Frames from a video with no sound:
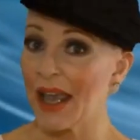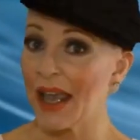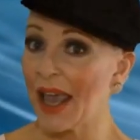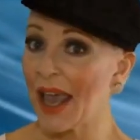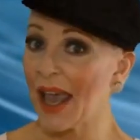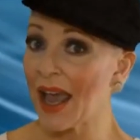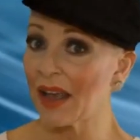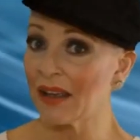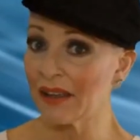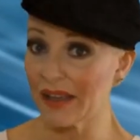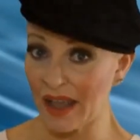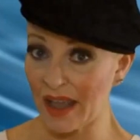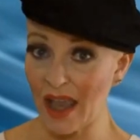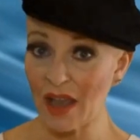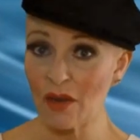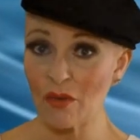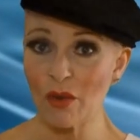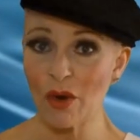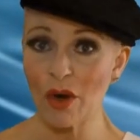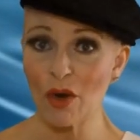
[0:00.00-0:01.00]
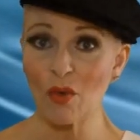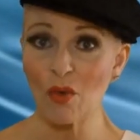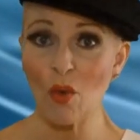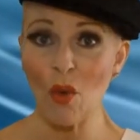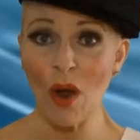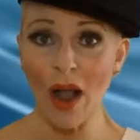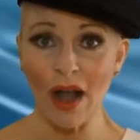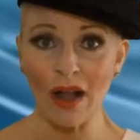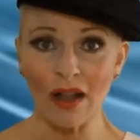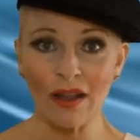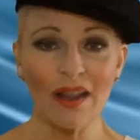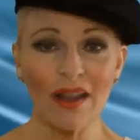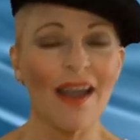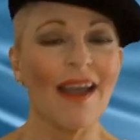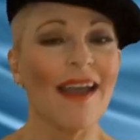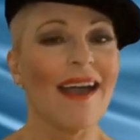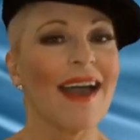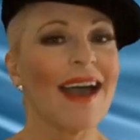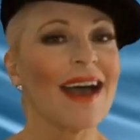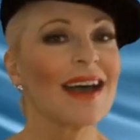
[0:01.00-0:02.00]
and can work well
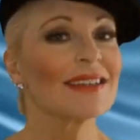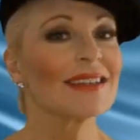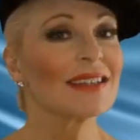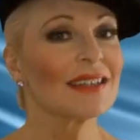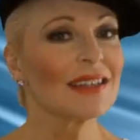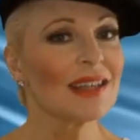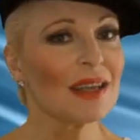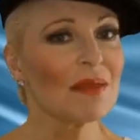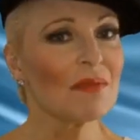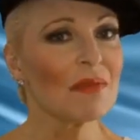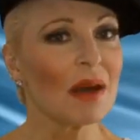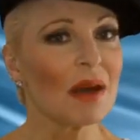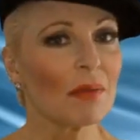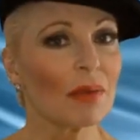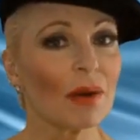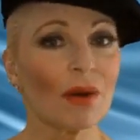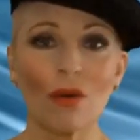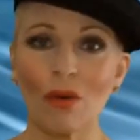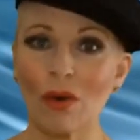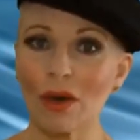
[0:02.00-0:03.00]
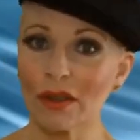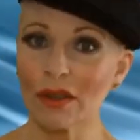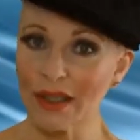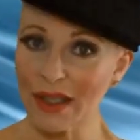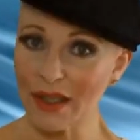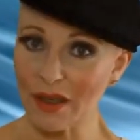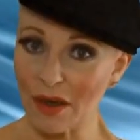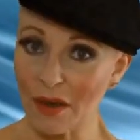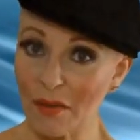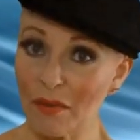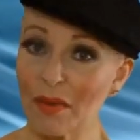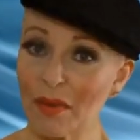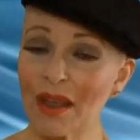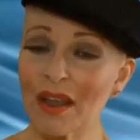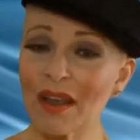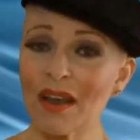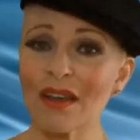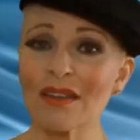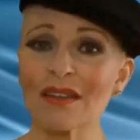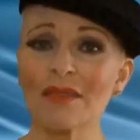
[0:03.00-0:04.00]
as a team member or leader
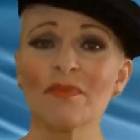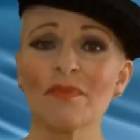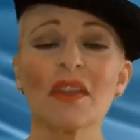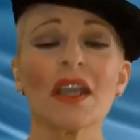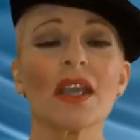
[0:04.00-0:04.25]
because